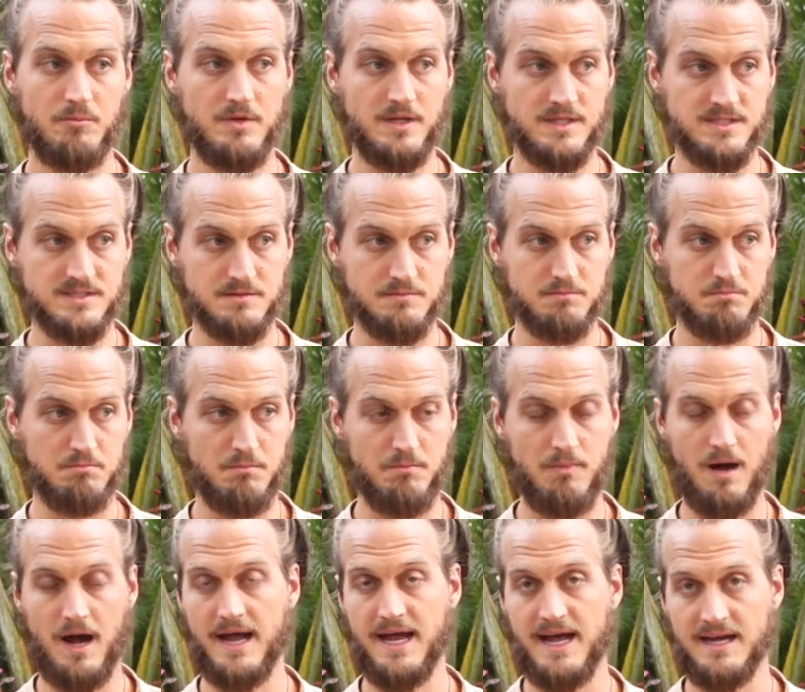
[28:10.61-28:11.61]
it's
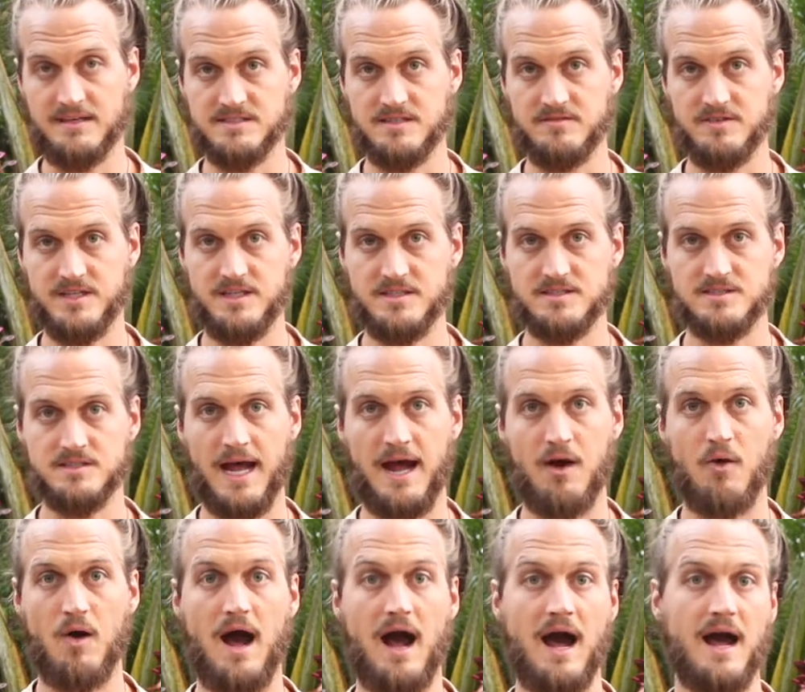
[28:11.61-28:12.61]
my activity, it's
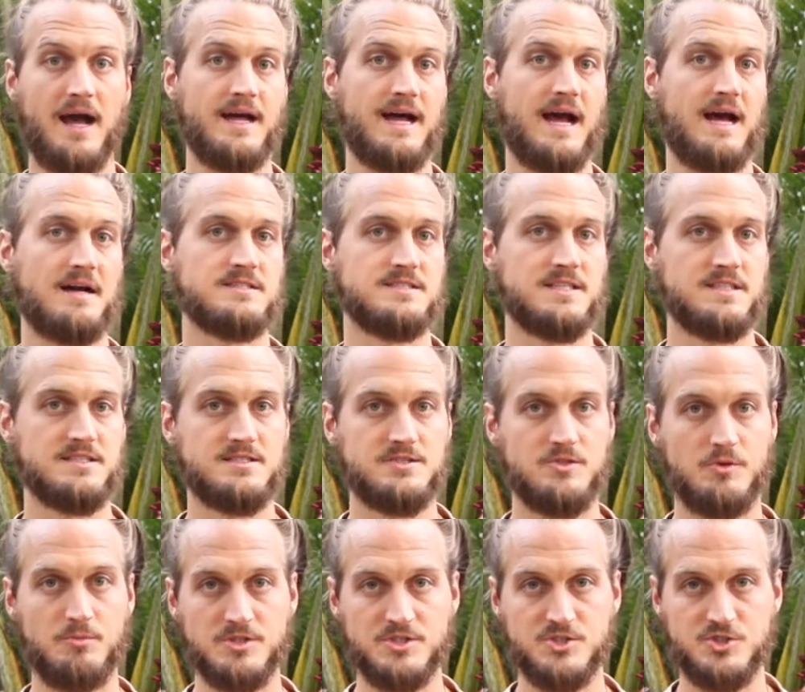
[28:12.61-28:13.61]
how I access
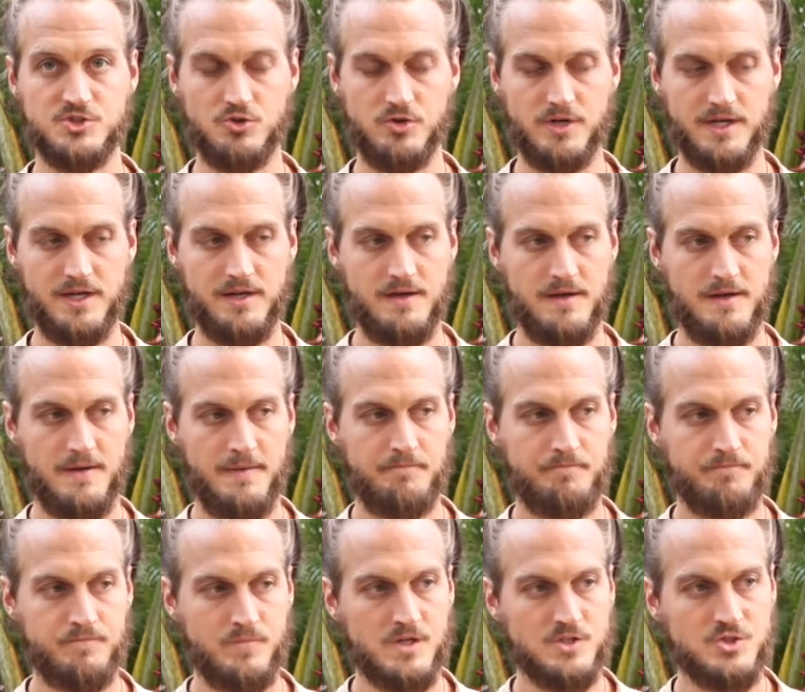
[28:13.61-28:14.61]
so much joy.
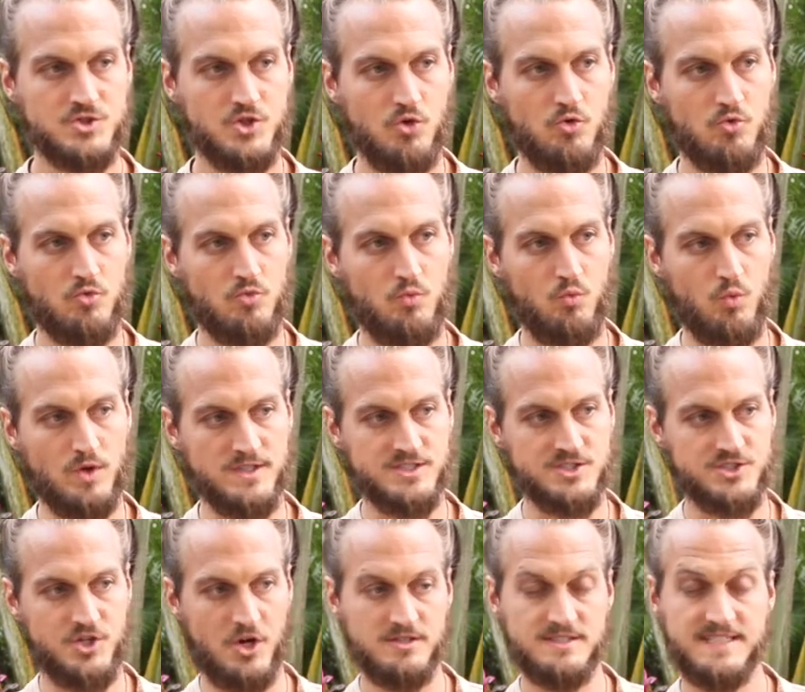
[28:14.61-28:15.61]
So what
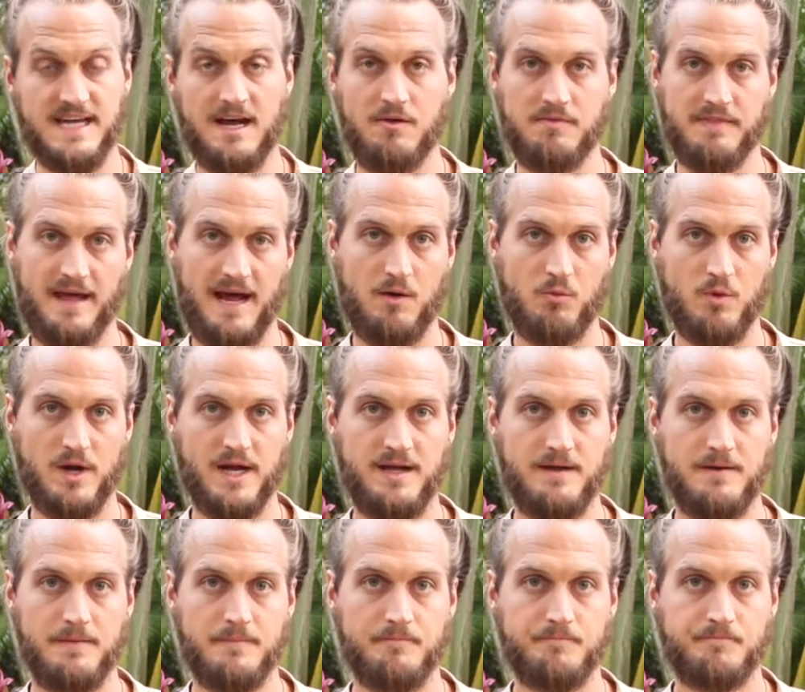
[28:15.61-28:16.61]
starts out that way
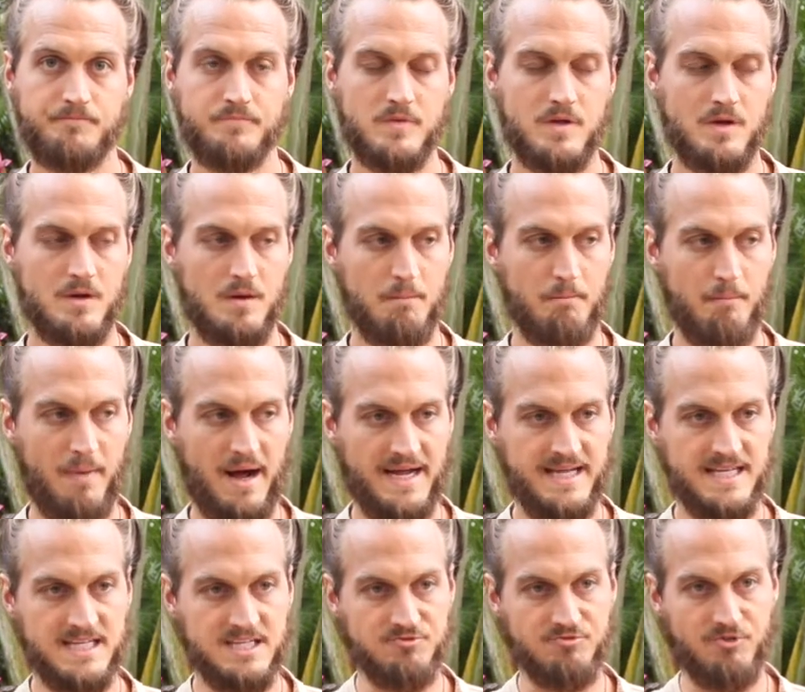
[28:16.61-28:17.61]

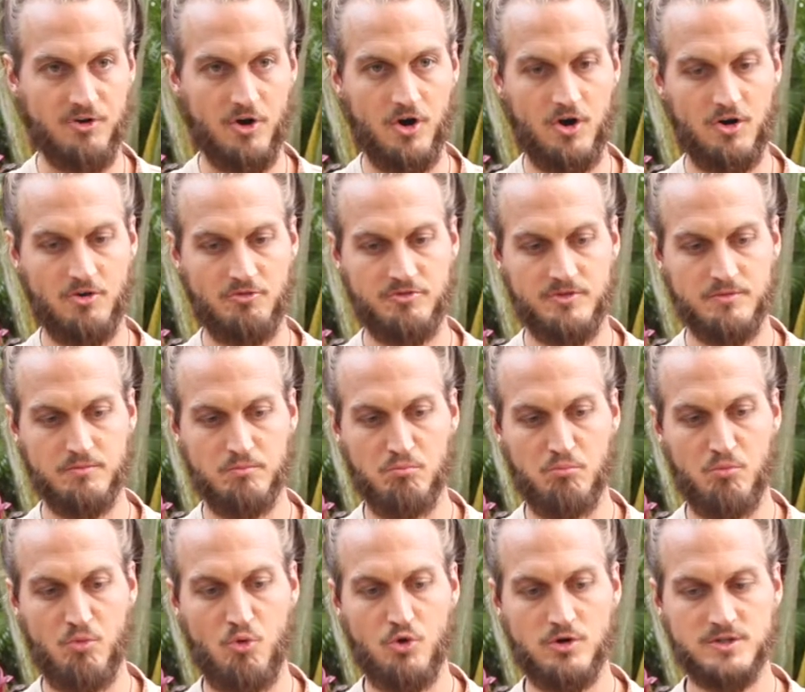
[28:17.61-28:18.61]
might evolve
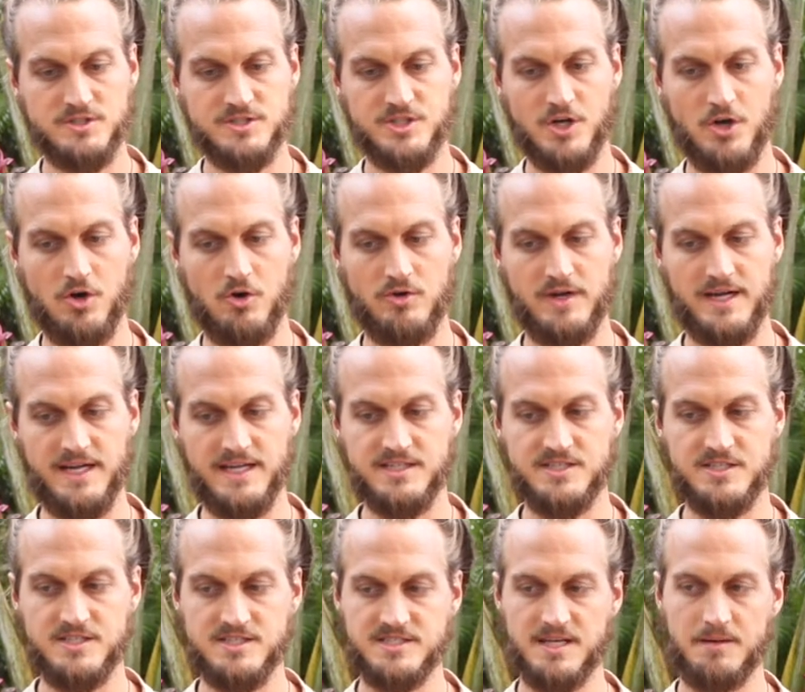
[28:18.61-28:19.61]
more so
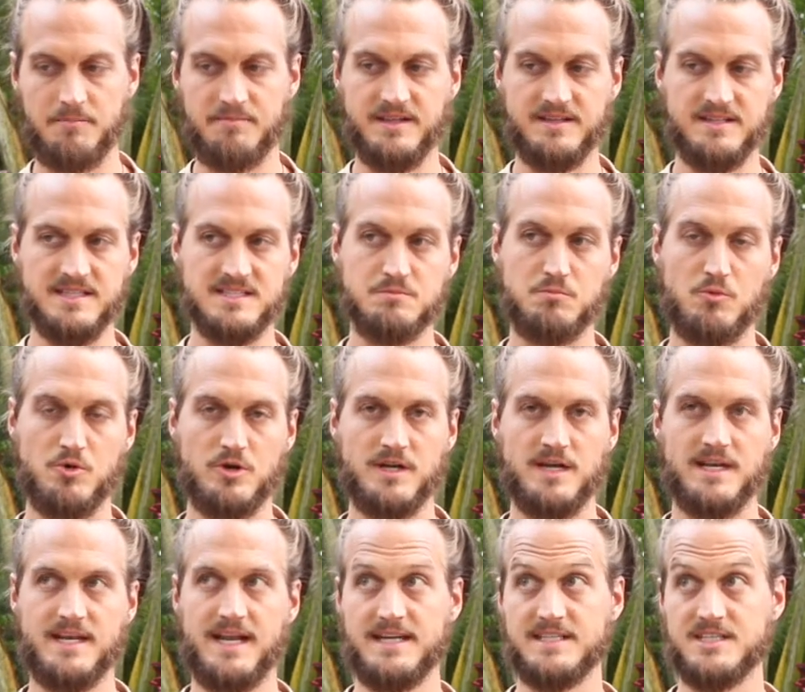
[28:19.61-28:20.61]
into something that's more
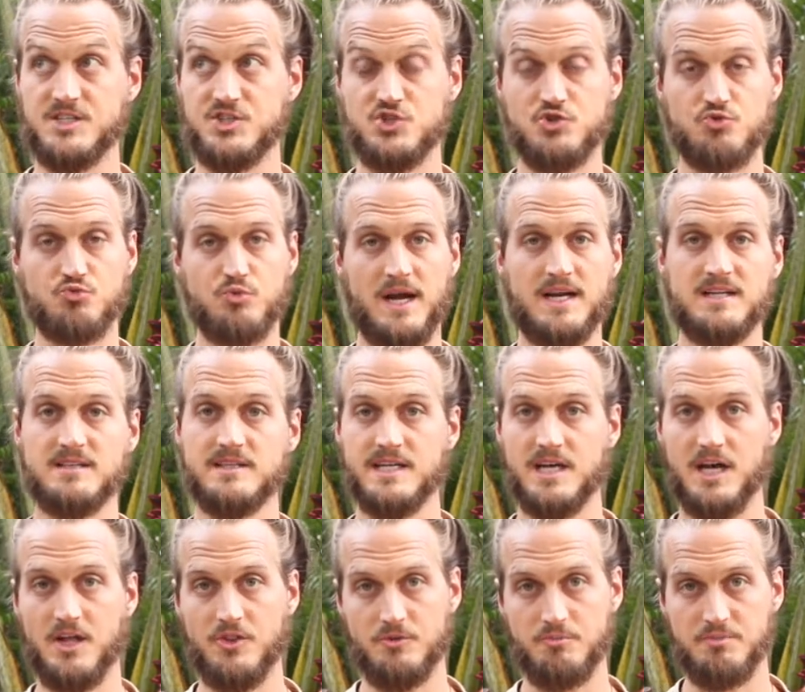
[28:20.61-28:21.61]
connected directly
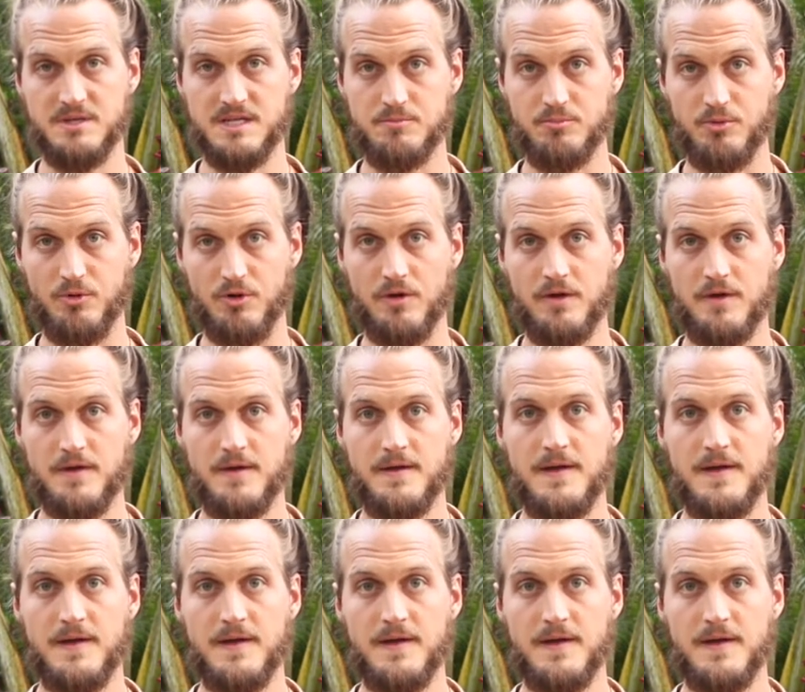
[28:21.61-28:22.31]
to other people.